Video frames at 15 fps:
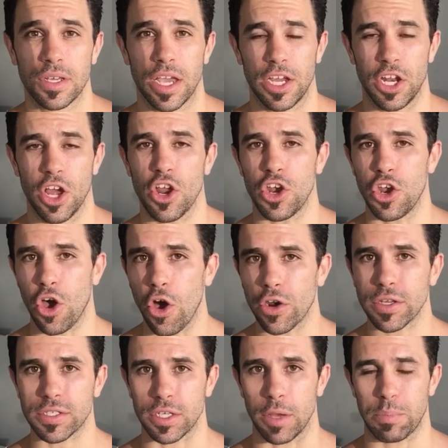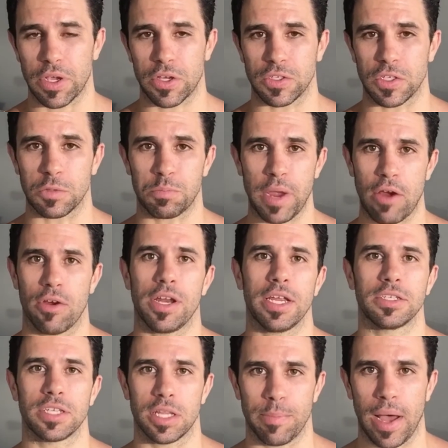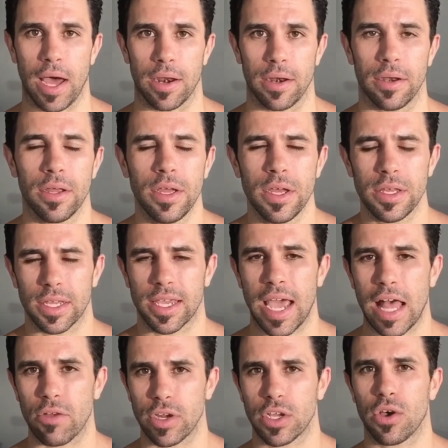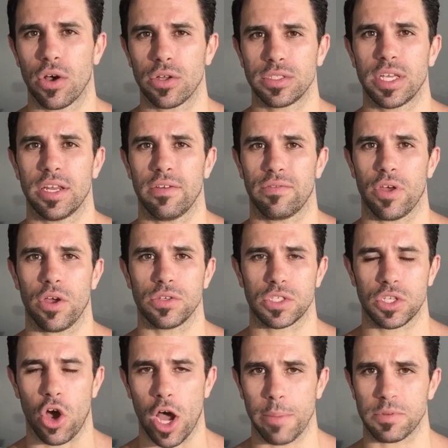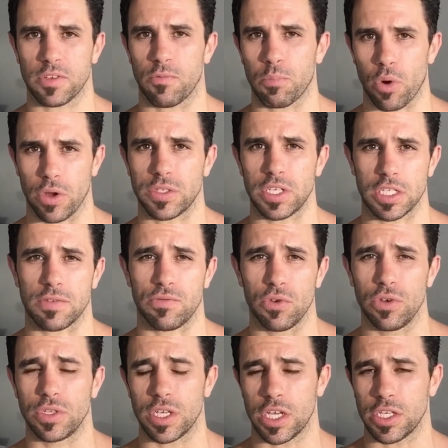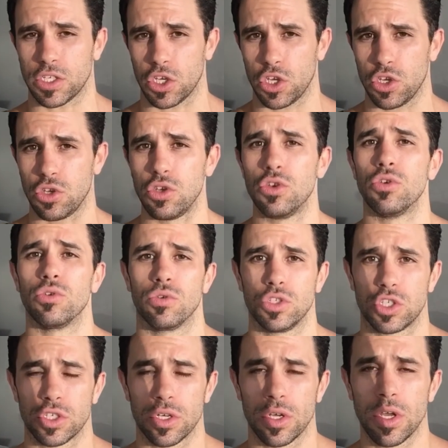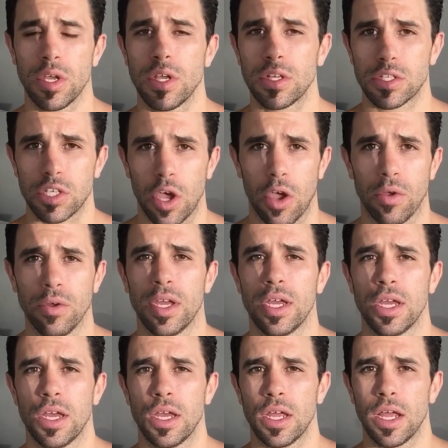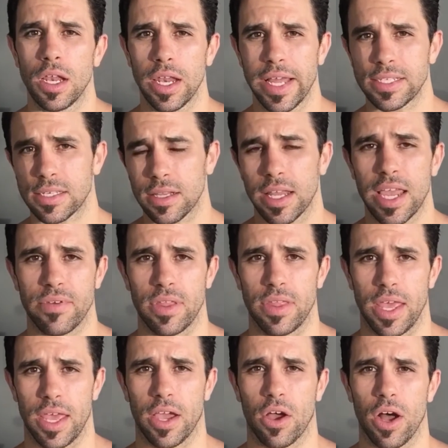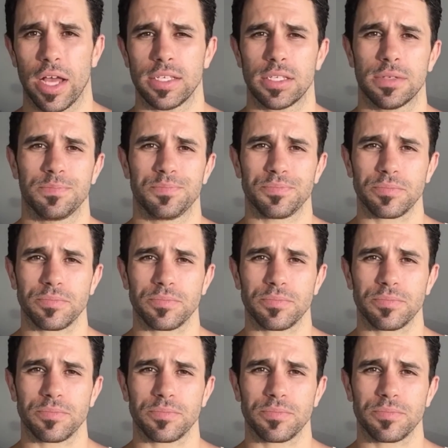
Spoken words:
And you don't notice it because it's buried into the bun. The calorie content of those types of processed foods is huge. So let's leave it there, guys.